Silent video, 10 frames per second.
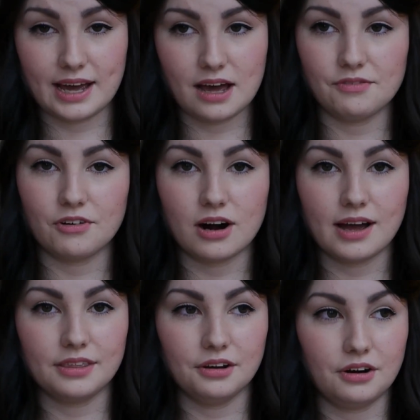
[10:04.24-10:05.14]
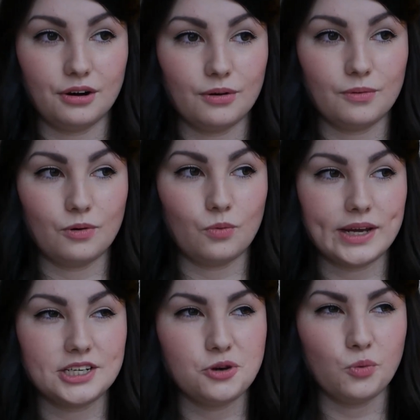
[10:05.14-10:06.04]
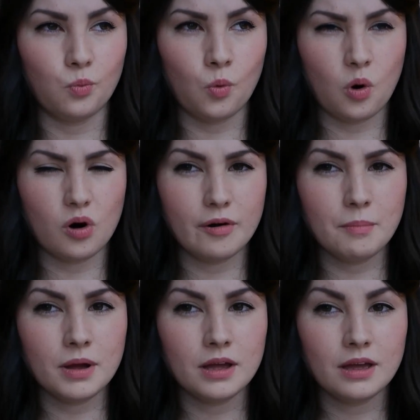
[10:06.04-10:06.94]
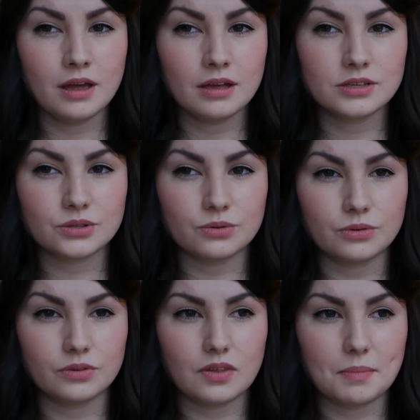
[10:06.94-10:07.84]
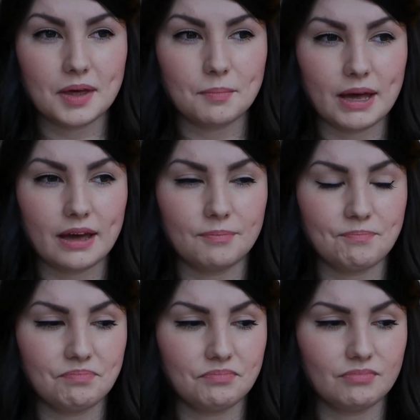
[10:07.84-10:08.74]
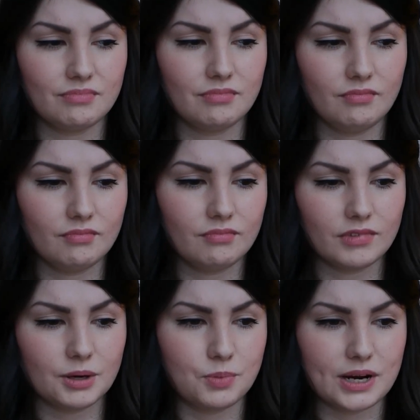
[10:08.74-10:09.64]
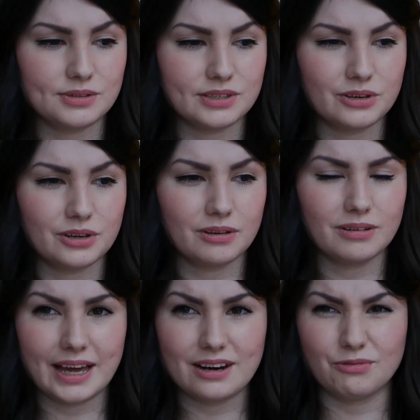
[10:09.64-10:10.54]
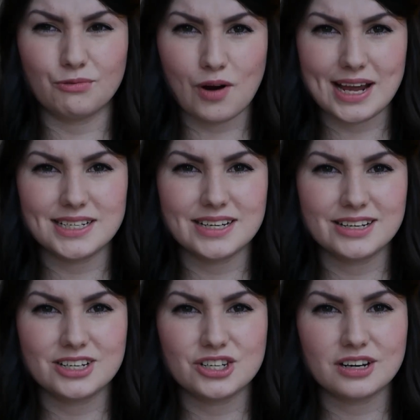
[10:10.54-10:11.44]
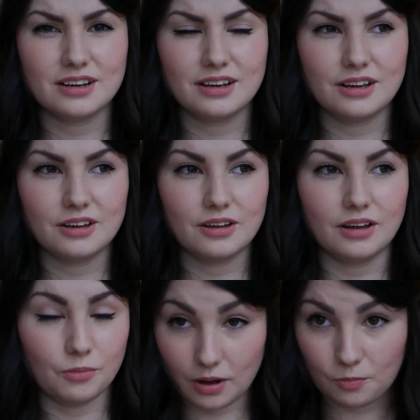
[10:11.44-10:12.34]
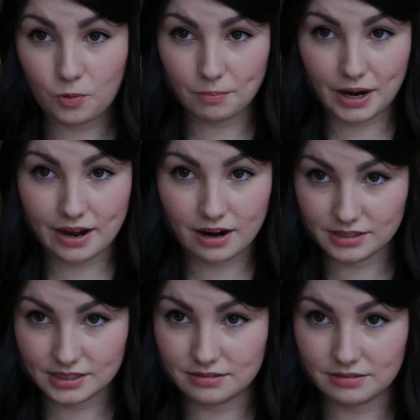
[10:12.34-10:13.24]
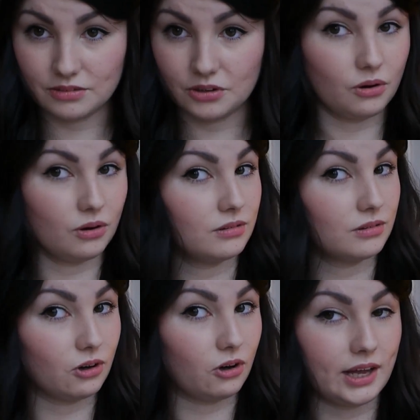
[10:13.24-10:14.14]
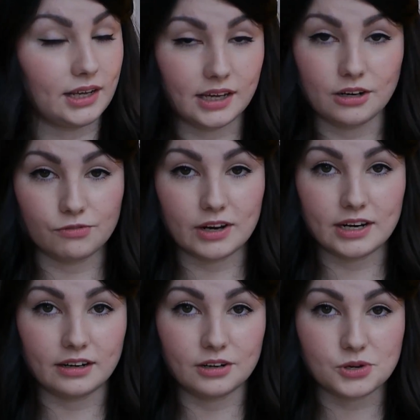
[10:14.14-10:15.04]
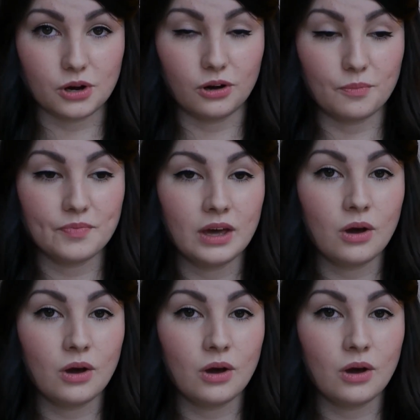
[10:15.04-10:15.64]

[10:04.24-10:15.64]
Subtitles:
I have are either way too warm, so they make my brows look kind of reddish when my hair has not got any hint of red in it at all,